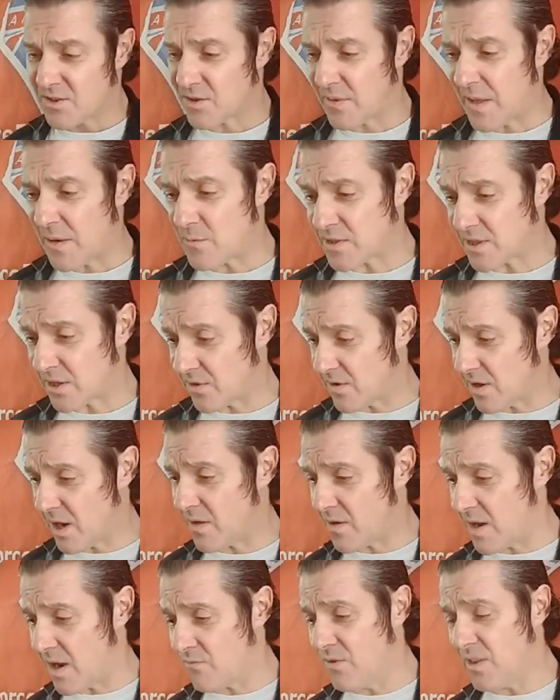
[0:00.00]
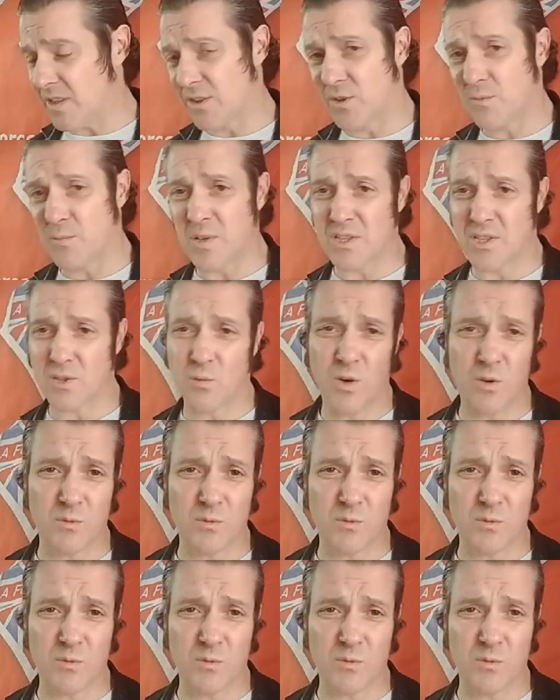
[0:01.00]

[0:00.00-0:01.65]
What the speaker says: that was a really good piece of work.